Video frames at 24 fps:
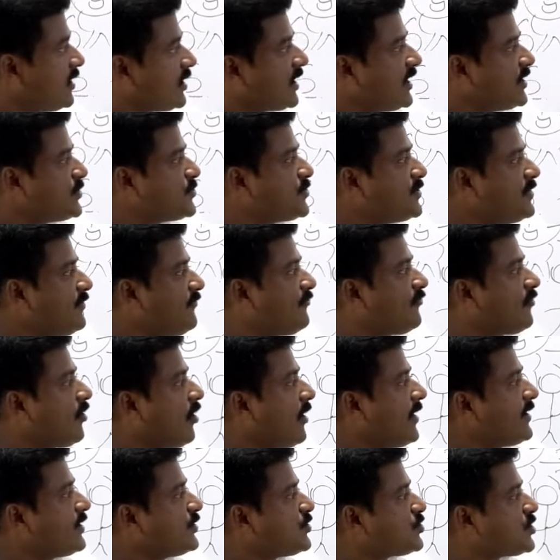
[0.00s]
Consider the
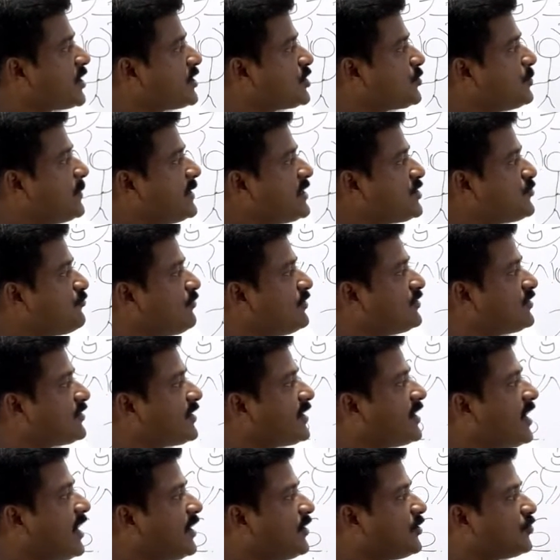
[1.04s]
following statements with
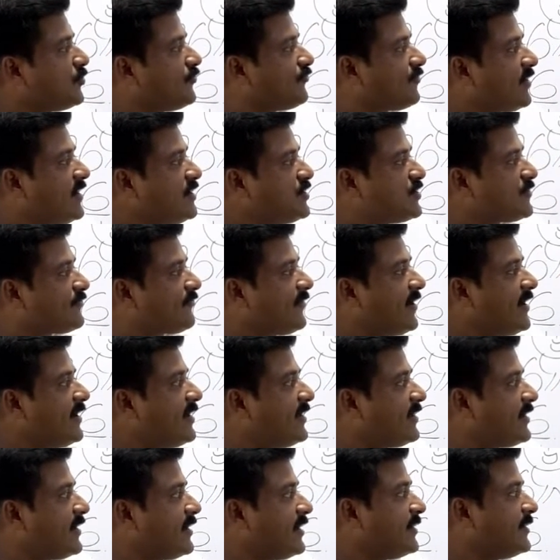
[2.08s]
regard to French
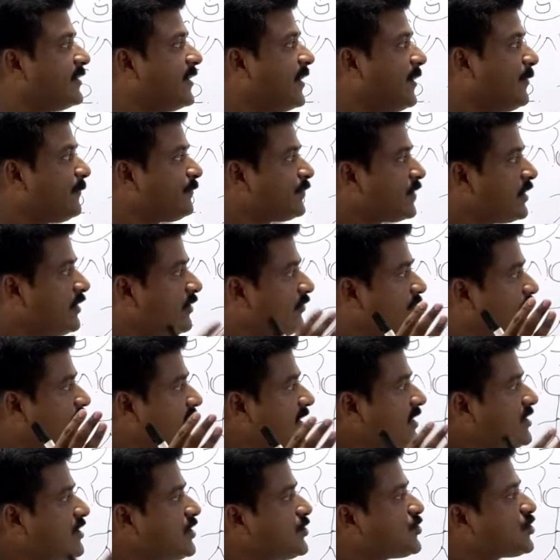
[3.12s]
failure in India.
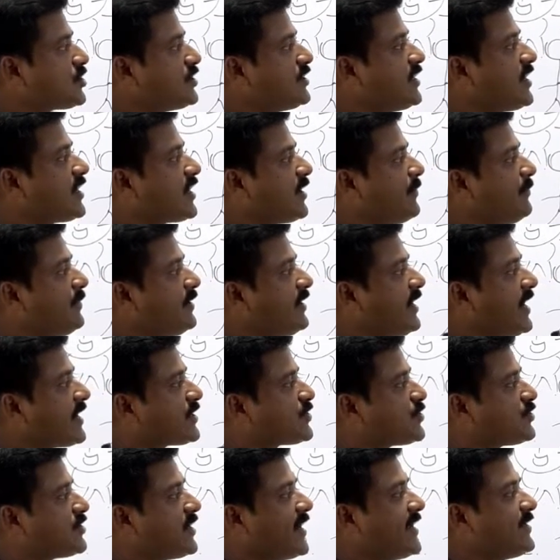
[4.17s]
French East India Company
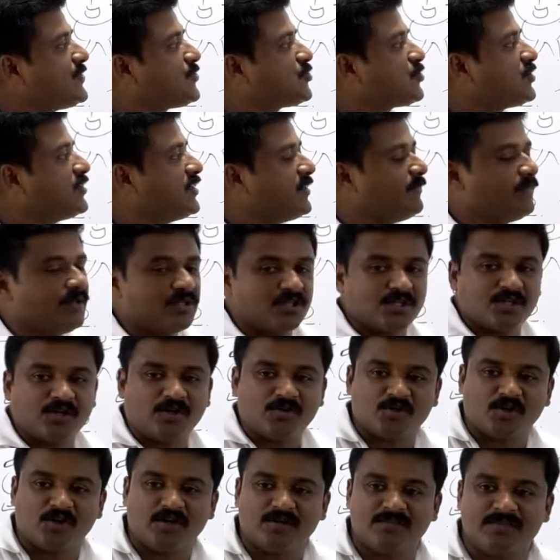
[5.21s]
exercised limited
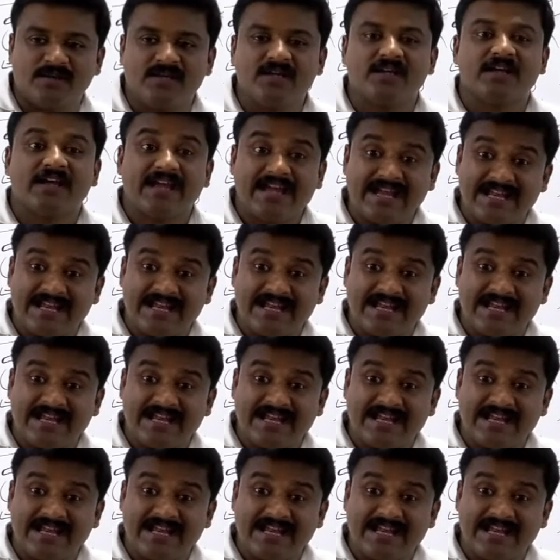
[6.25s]
autonomy.